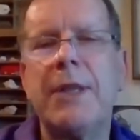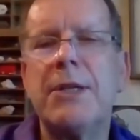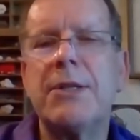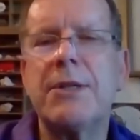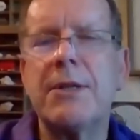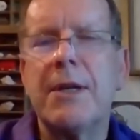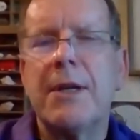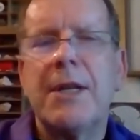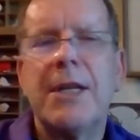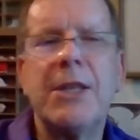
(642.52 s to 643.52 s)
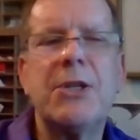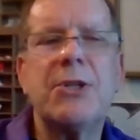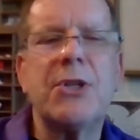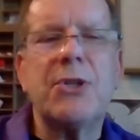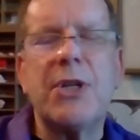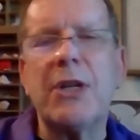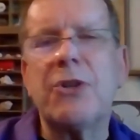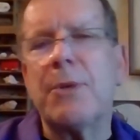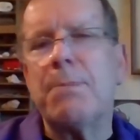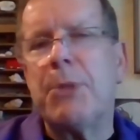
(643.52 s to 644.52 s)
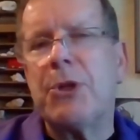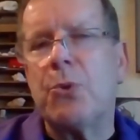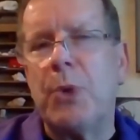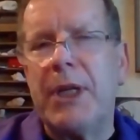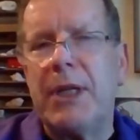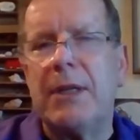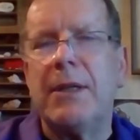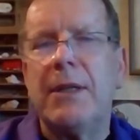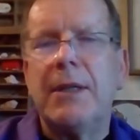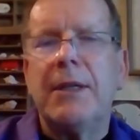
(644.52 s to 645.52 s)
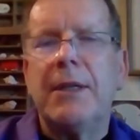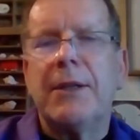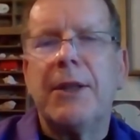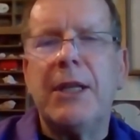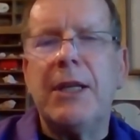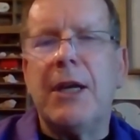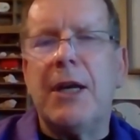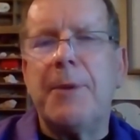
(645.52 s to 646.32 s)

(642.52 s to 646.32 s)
this in this distinction between the uh,